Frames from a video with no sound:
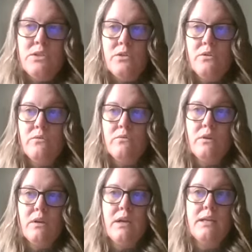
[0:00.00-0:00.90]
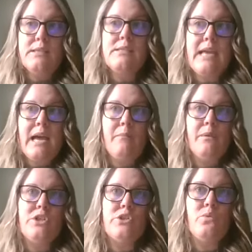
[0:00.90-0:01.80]
to
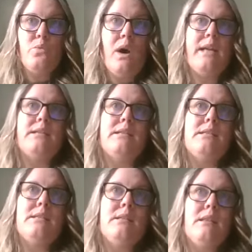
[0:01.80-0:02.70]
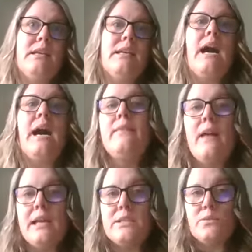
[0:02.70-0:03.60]
establish what the
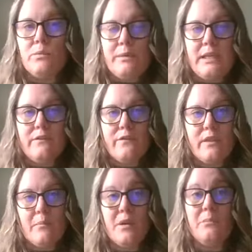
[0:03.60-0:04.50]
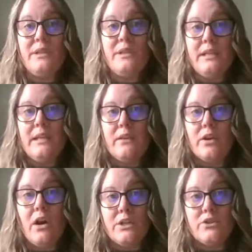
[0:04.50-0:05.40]
guidelines will be for them completing their
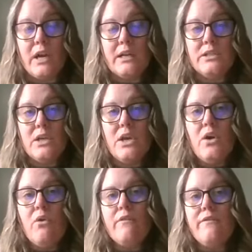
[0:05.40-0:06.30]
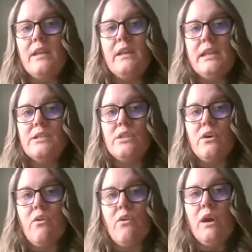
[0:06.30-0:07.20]
contract or feeling as
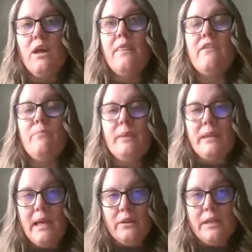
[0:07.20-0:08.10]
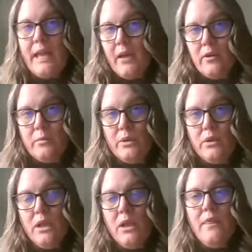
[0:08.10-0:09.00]
though they've been held
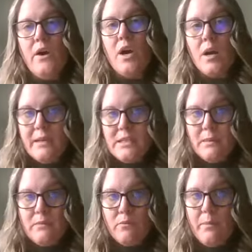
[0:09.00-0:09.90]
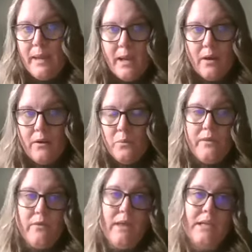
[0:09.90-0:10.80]
accountable, the harm has been repaired,
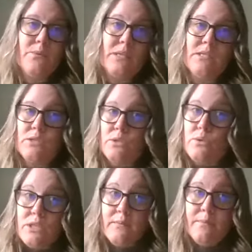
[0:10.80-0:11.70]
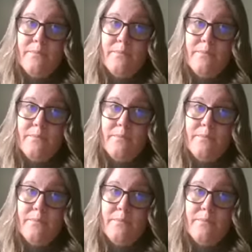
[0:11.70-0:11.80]
whether that's restitution,